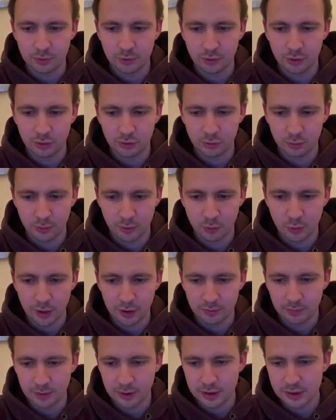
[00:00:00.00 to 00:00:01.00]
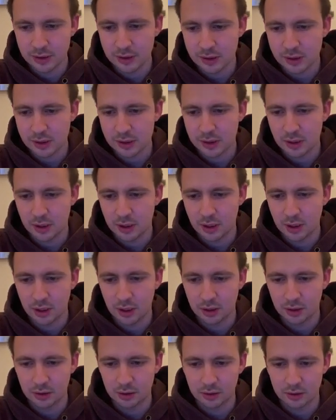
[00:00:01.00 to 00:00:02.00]
you need to be white pieces
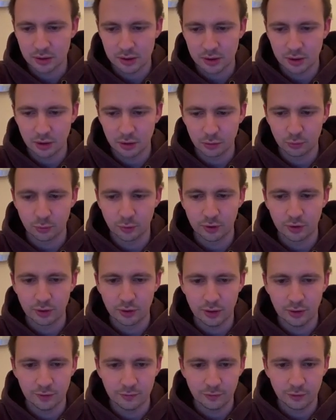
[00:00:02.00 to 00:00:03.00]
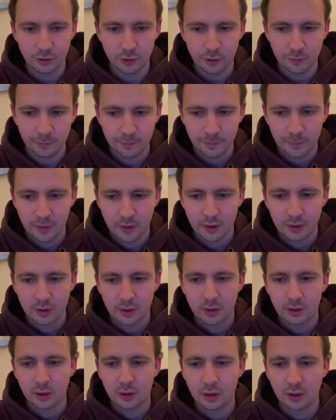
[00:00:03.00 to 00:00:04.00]
and start with e4,
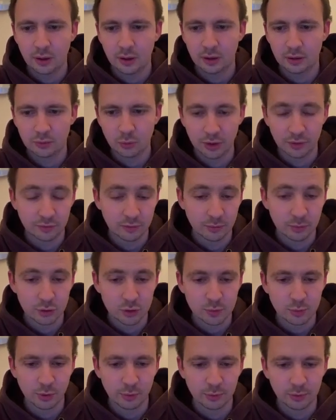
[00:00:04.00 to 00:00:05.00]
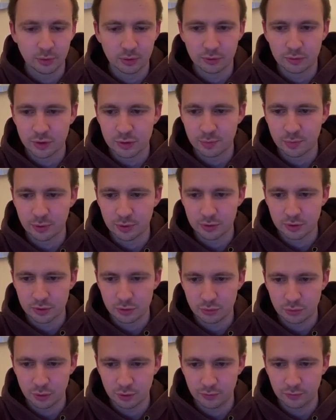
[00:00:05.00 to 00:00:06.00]
and one of the most popular responses
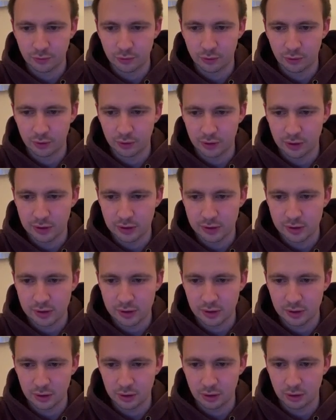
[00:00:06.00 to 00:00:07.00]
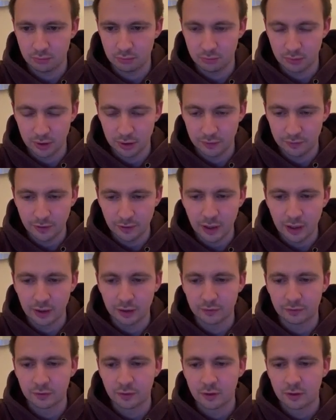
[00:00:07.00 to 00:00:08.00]
to e4 is e5.